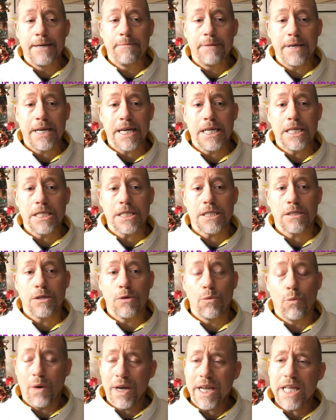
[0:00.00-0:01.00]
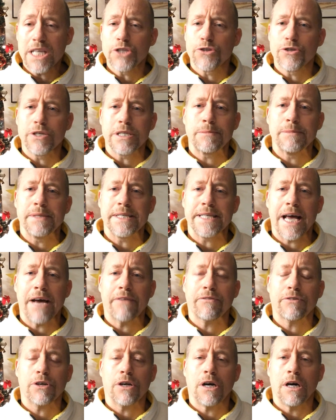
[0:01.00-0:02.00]
because what is Christmas
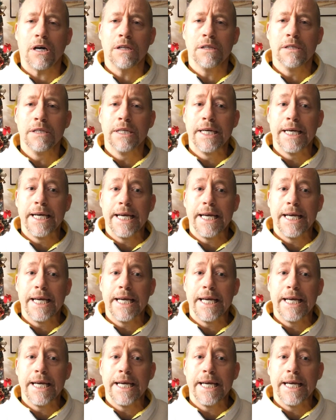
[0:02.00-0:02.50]
after all?